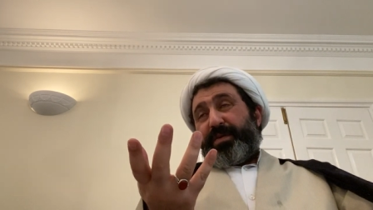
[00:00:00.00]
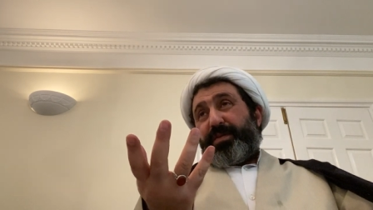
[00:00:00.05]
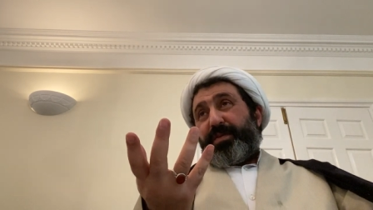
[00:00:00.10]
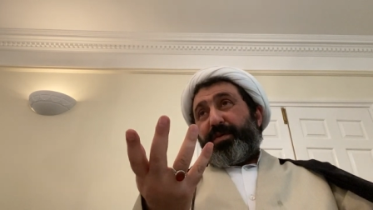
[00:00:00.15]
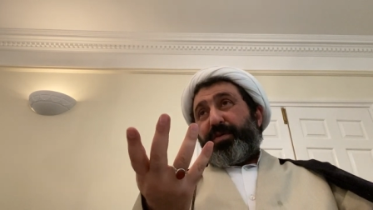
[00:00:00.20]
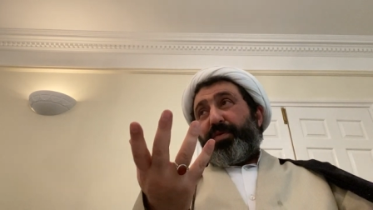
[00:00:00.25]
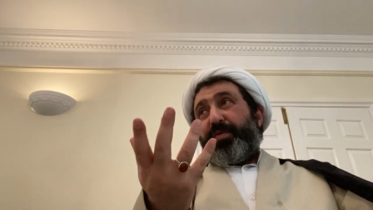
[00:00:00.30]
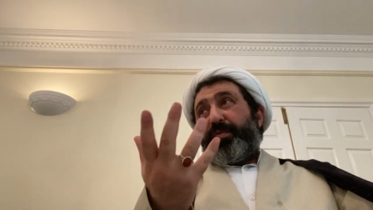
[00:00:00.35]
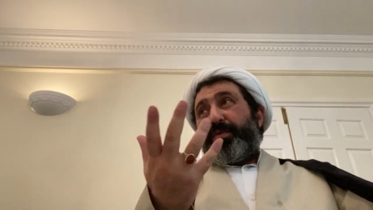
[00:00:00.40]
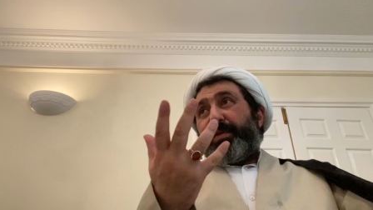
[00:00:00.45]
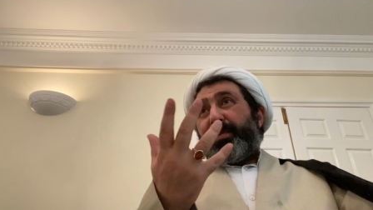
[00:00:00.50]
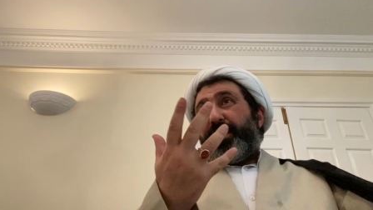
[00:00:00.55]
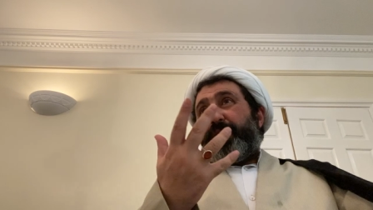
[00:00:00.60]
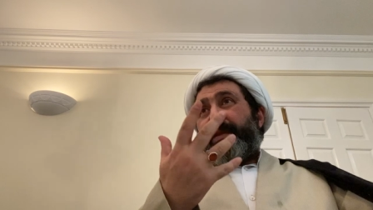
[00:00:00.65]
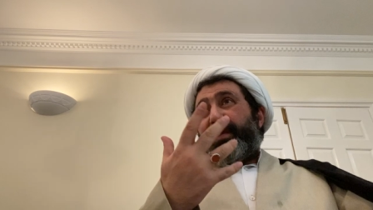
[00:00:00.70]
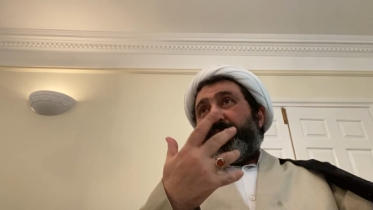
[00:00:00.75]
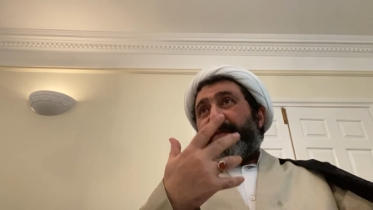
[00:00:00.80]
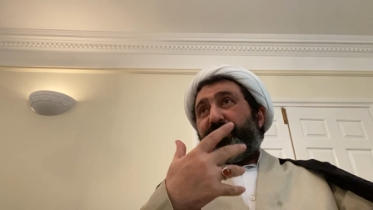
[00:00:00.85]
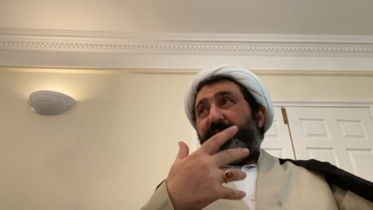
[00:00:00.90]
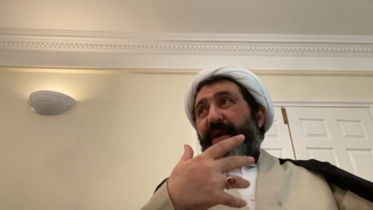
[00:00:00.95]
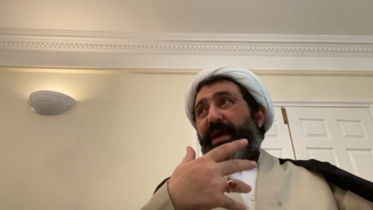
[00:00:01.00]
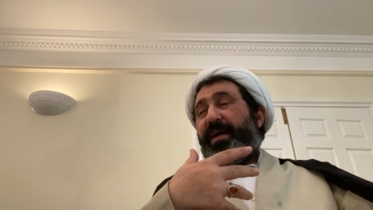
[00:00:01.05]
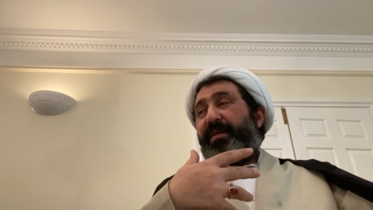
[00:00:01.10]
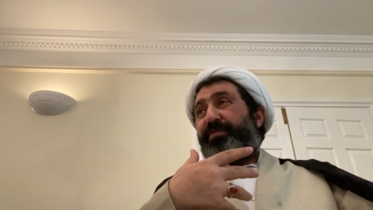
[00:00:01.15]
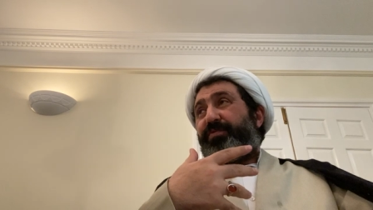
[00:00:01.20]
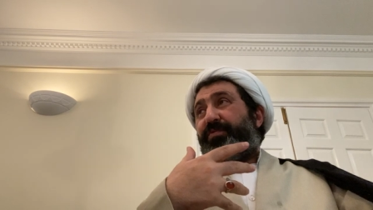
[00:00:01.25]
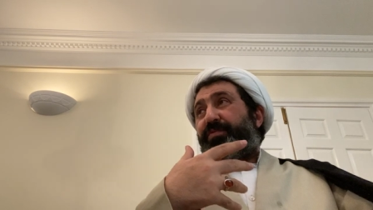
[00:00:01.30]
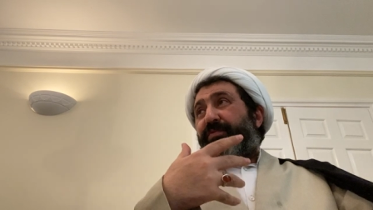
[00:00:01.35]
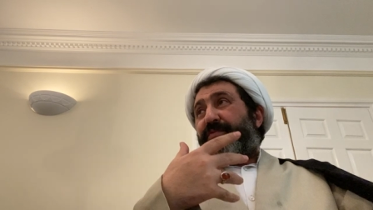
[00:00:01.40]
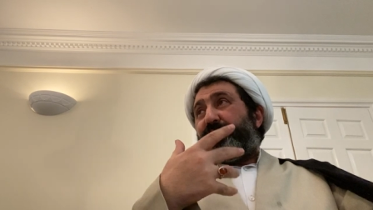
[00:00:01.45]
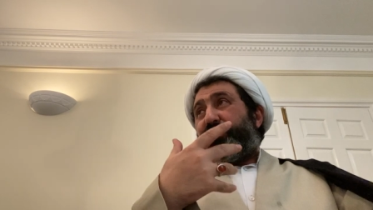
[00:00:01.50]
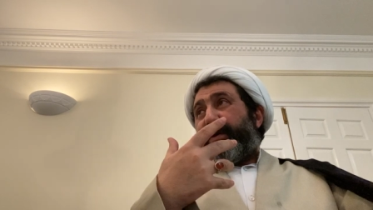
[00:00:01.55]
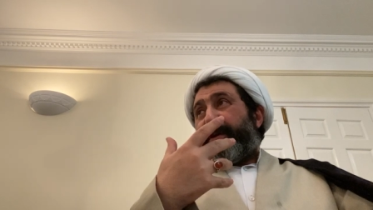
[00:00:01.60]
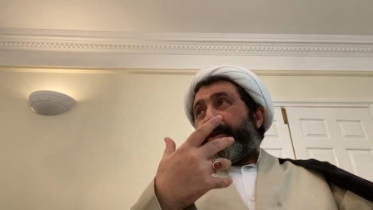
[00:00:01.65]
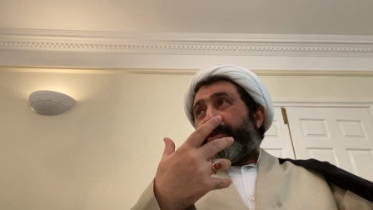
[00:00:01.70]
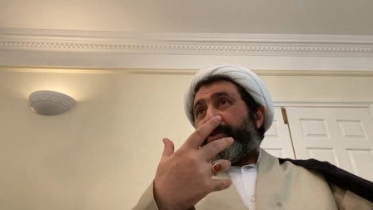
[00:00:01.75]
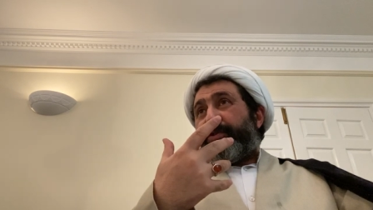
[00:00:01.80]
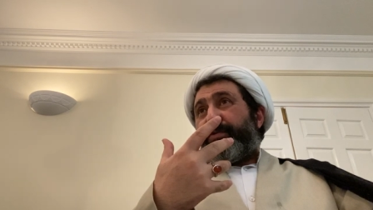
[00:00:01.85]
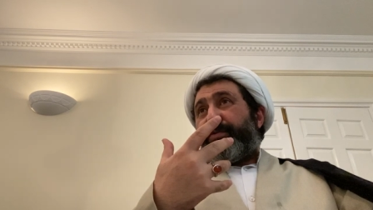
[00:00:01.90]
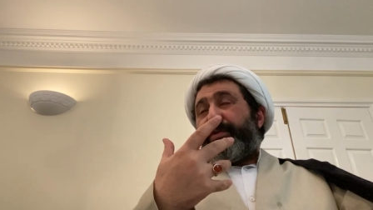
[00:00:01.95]
The only thing that we have to
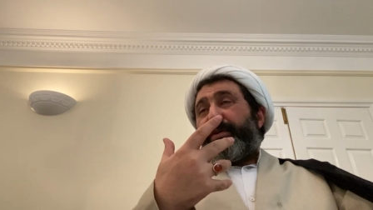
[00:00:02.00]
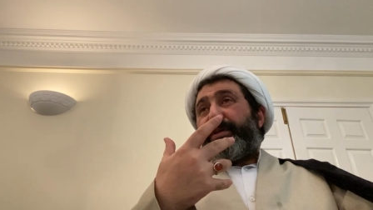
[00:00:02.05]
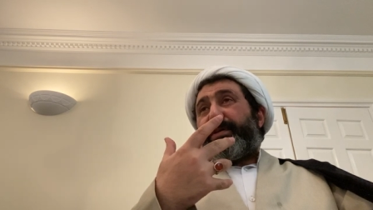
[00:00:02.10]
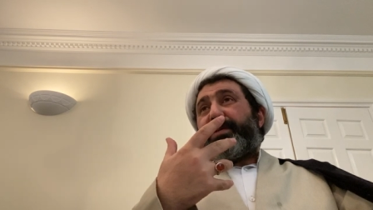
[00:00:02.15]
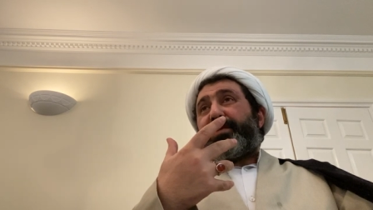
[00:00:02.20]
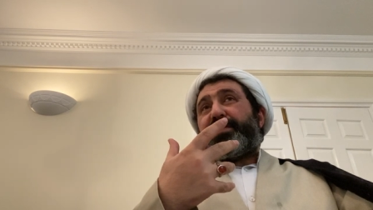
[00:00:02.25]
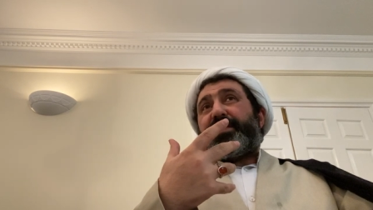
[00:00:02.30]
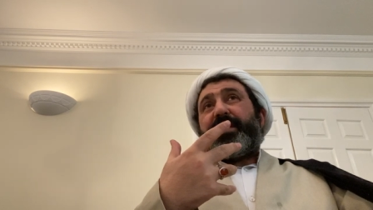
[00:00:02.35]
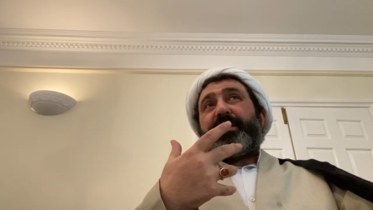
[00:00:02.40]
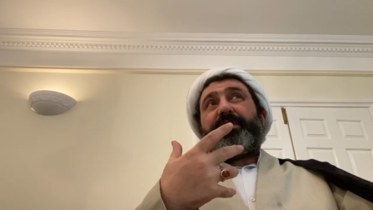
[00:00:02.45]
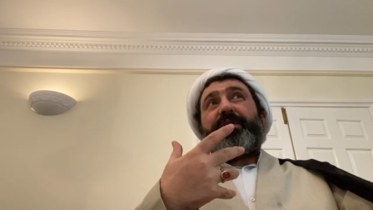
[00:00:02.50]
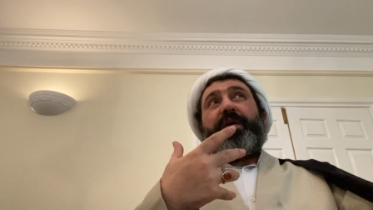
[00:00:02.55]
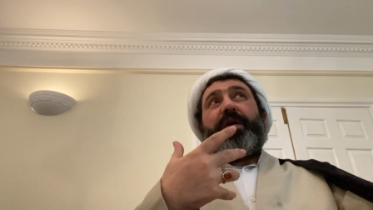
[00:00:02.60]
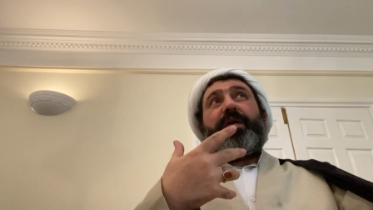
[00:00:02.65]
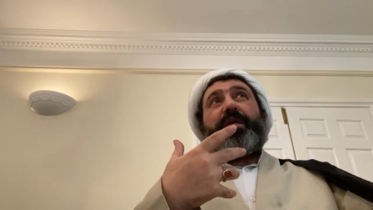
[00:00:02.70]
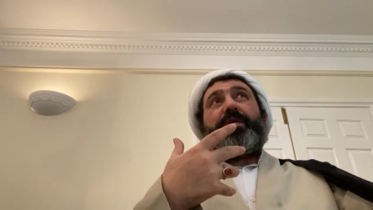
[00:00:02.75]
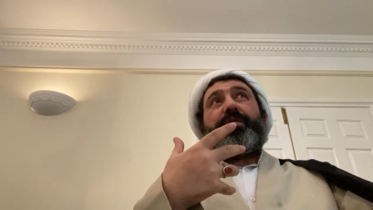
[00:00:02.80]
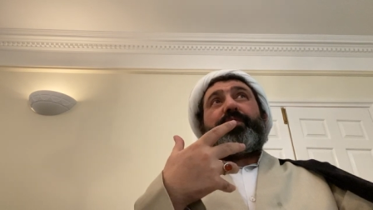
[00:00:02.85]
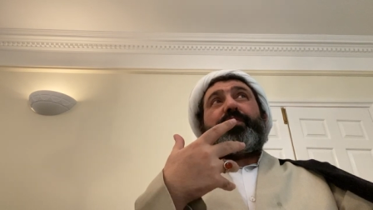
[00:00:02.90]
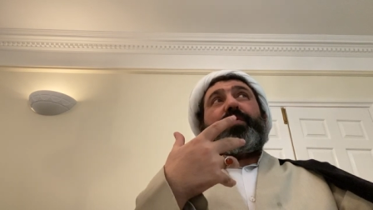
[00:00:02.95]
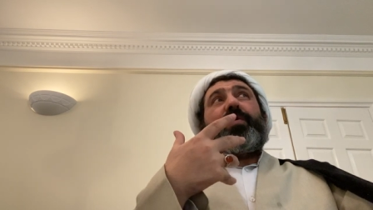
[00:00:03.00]
make sure is that our